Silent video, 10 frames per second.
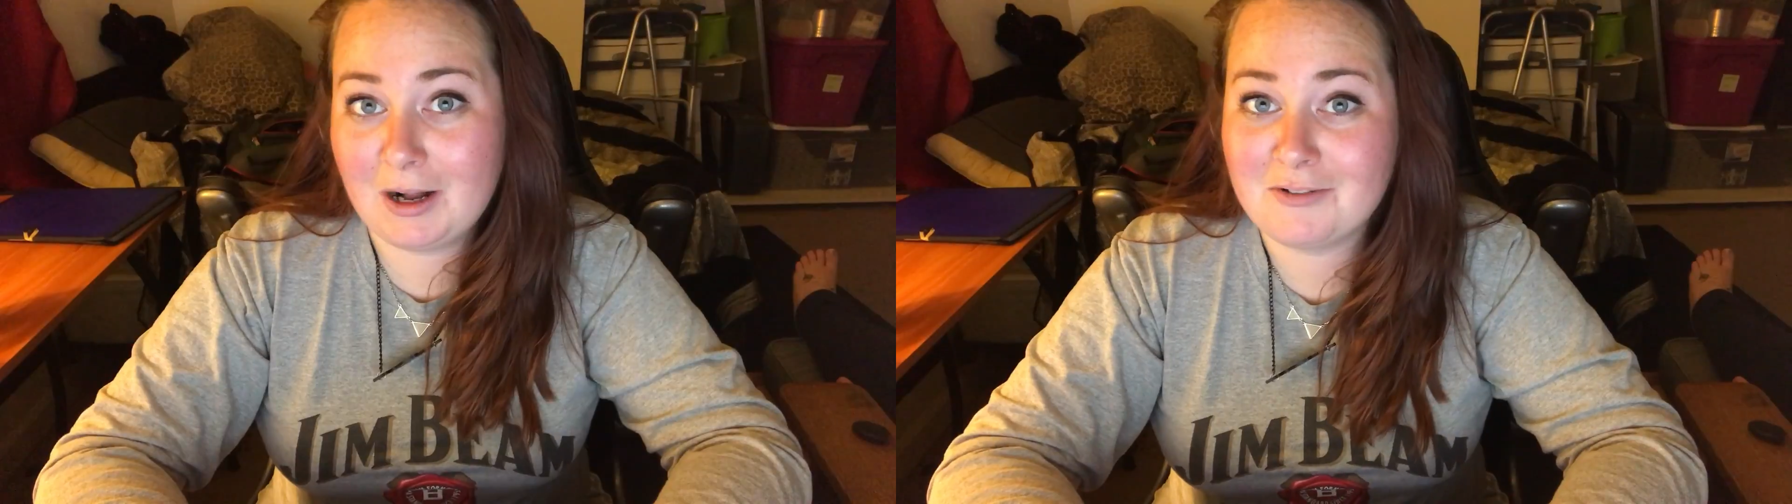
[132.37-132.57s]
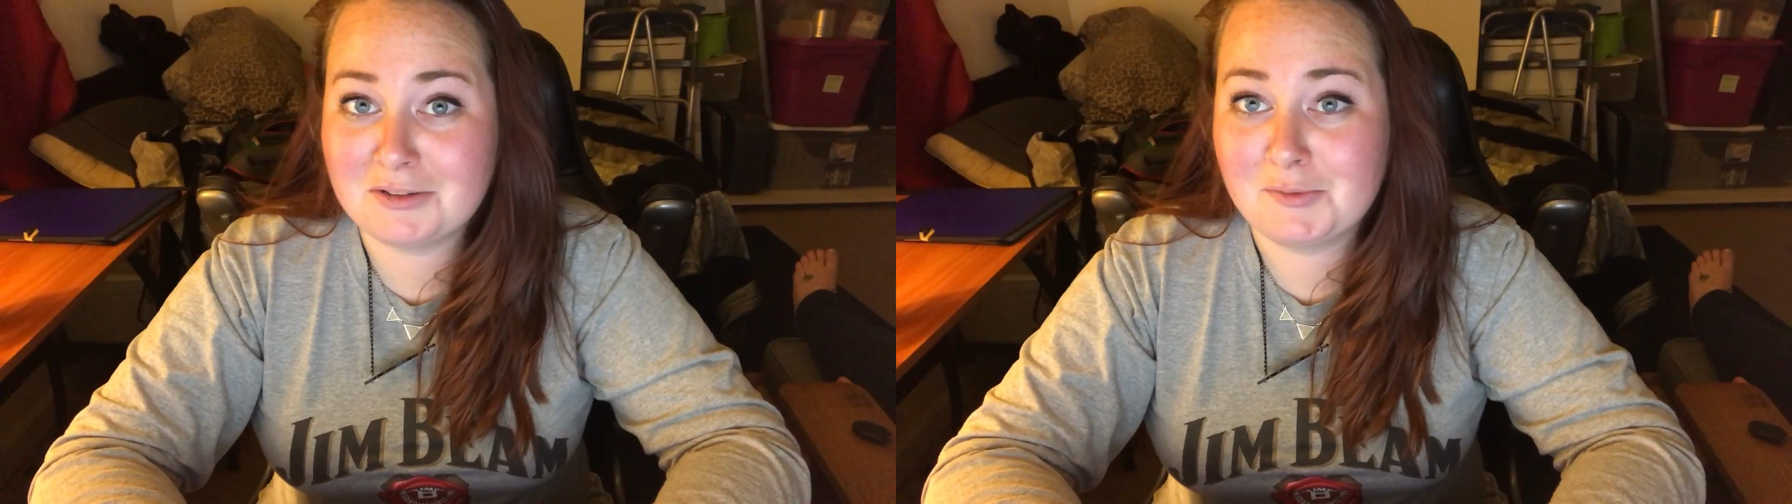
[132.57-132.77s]
will
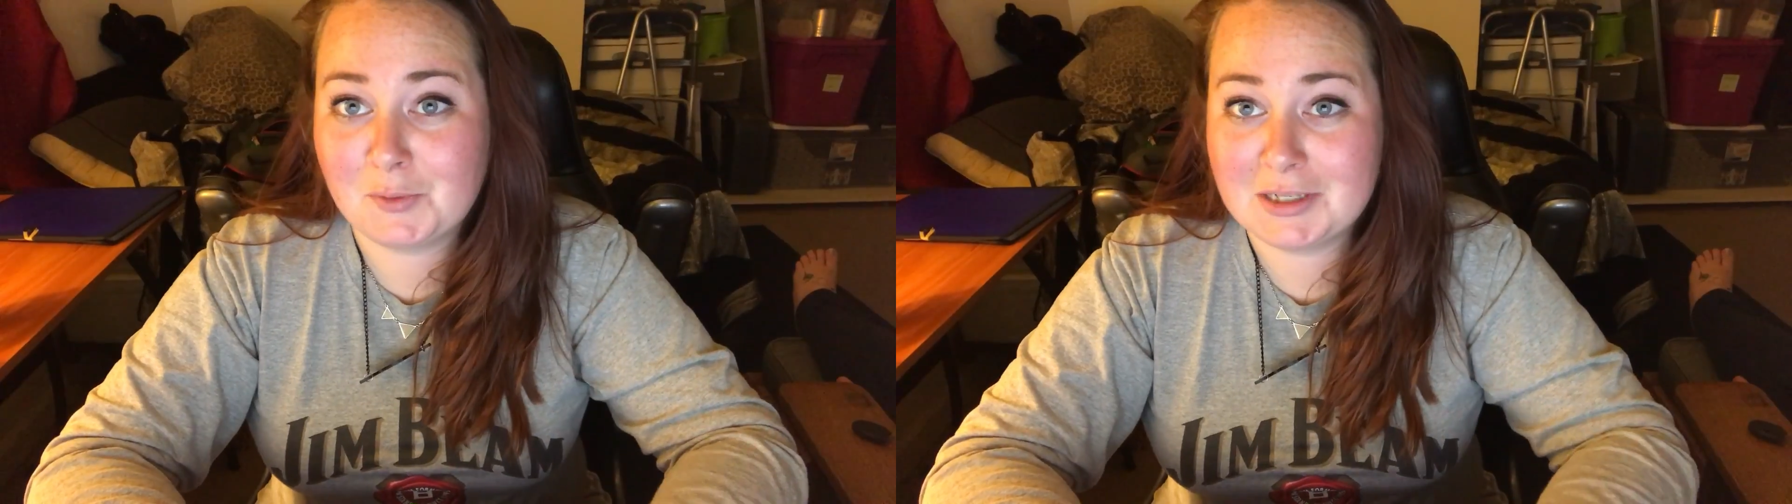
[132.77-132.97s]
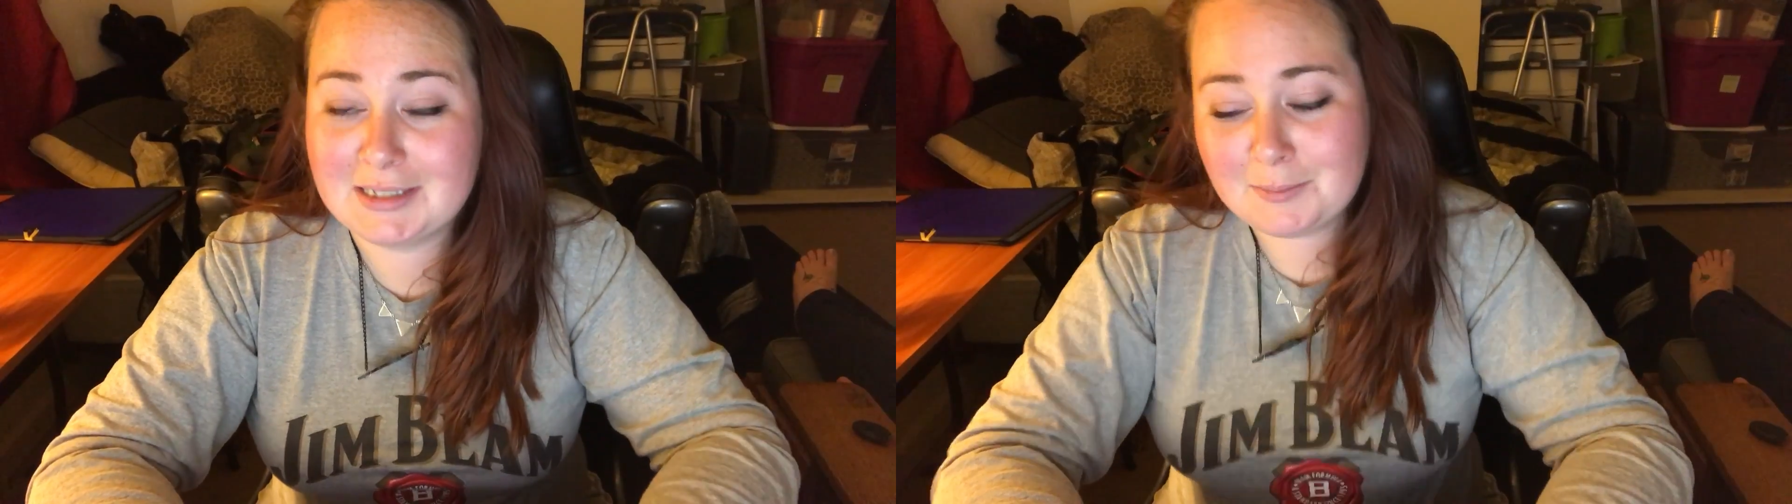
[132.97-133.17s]
often
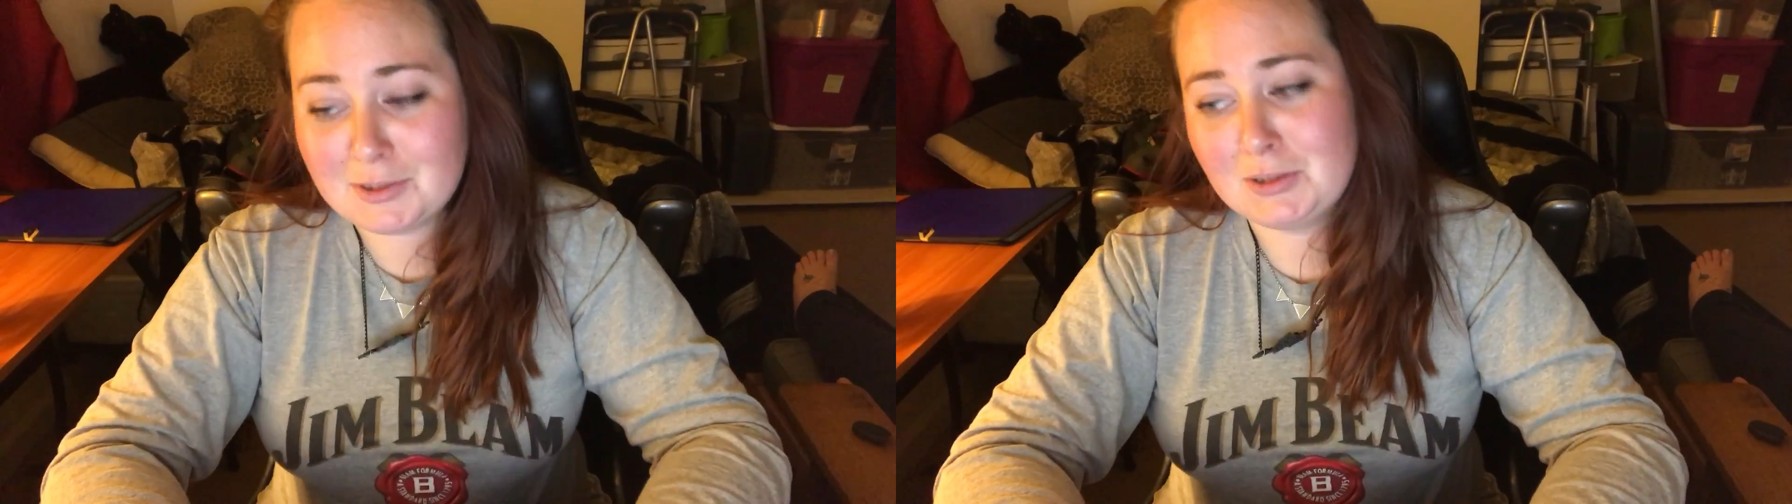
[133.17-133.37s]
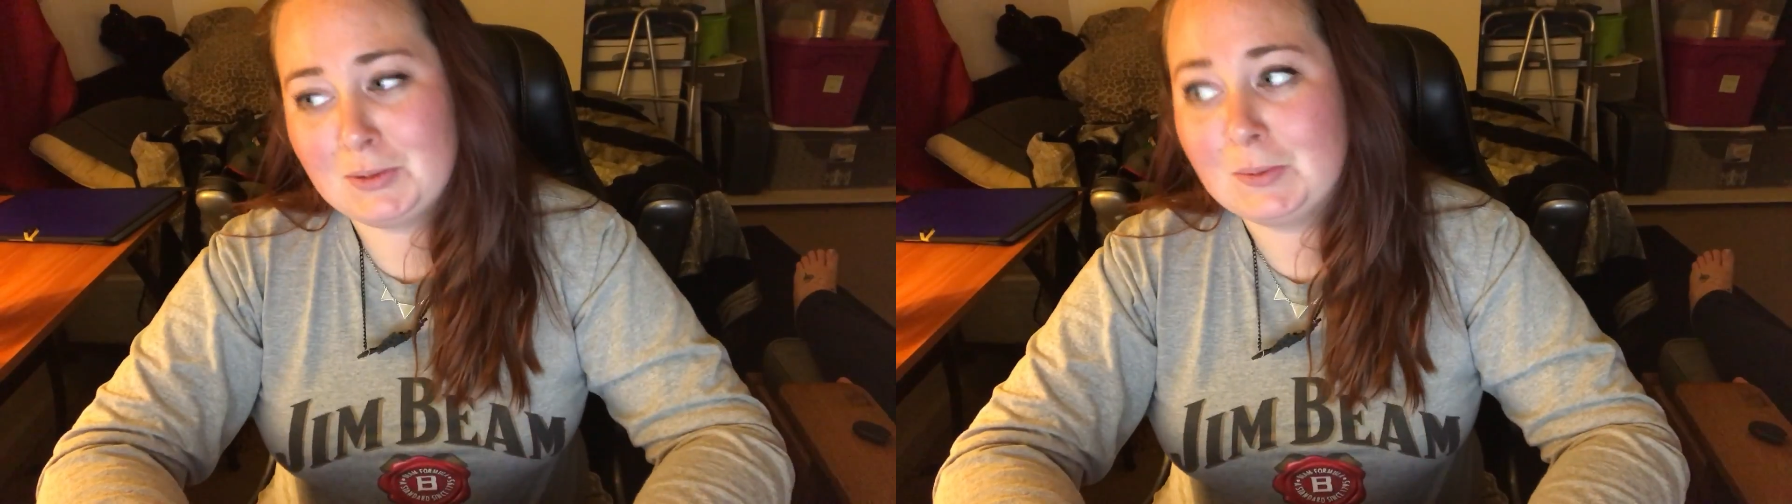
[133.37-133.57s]
force
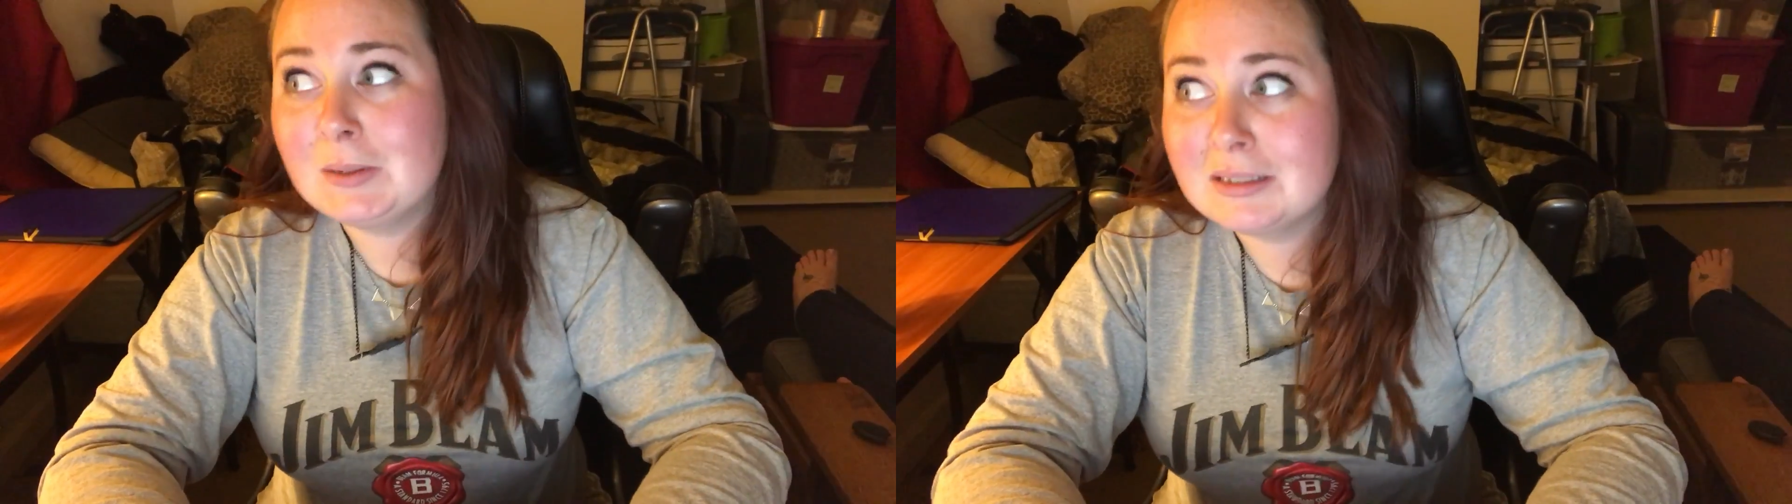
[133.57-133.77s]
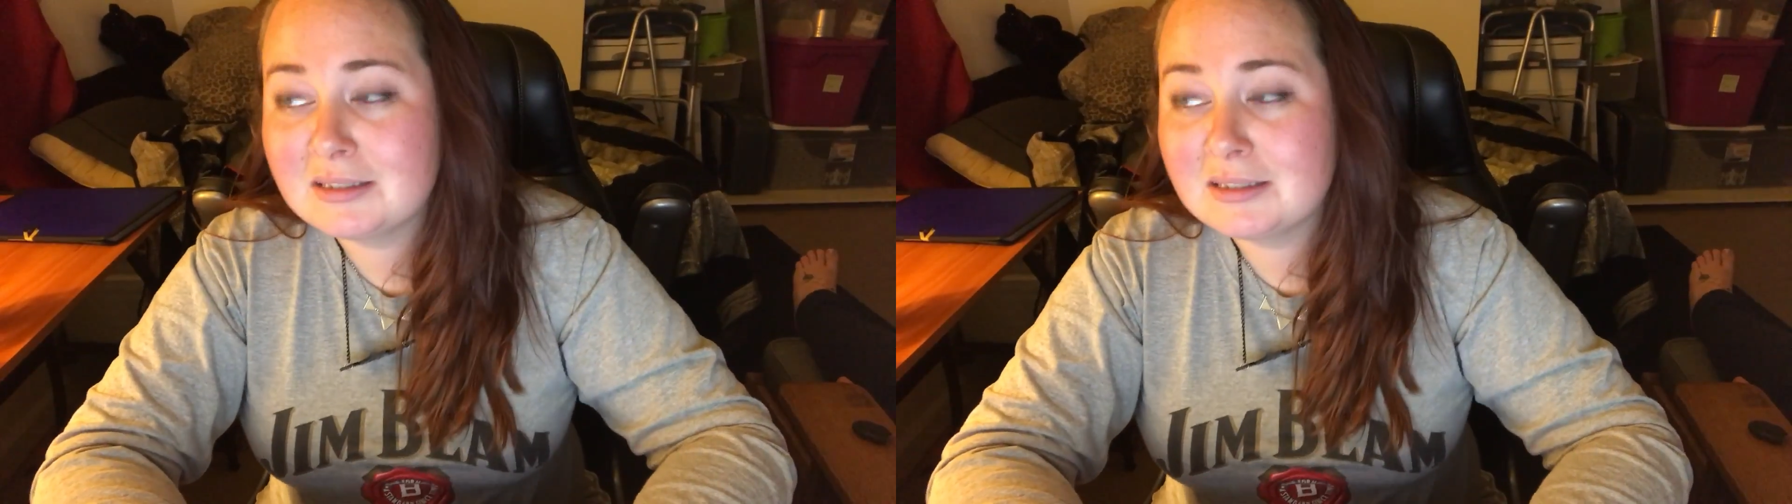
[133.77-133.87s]
them to